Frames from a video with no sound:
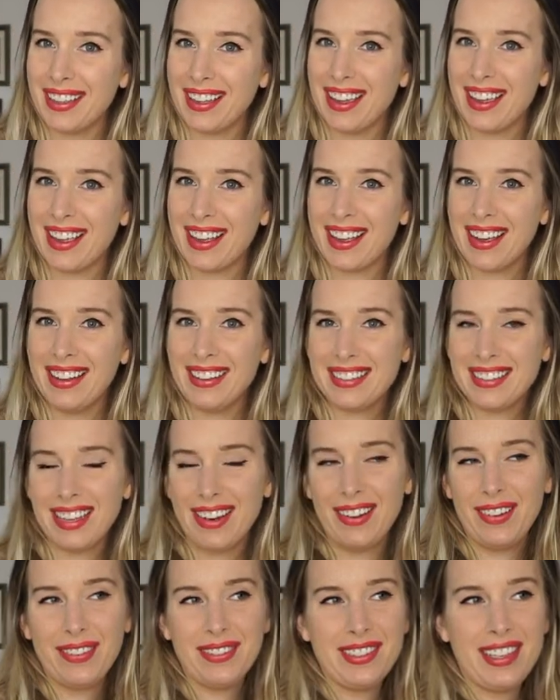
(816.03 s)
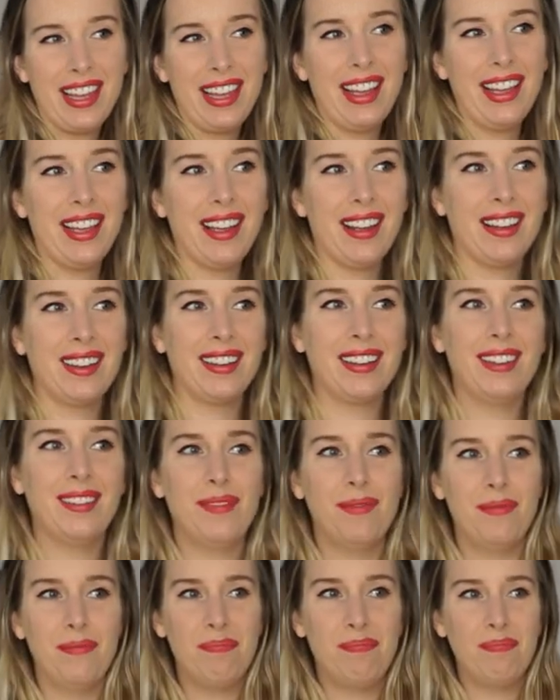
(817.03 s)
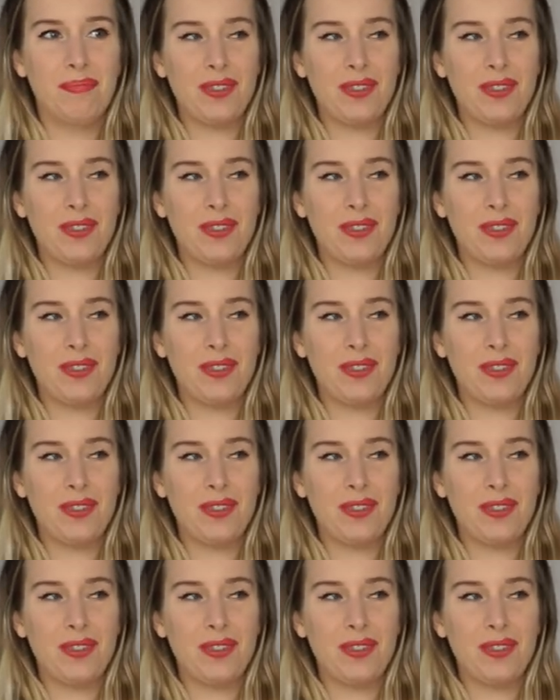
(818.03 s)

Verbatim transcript: like, instead of saying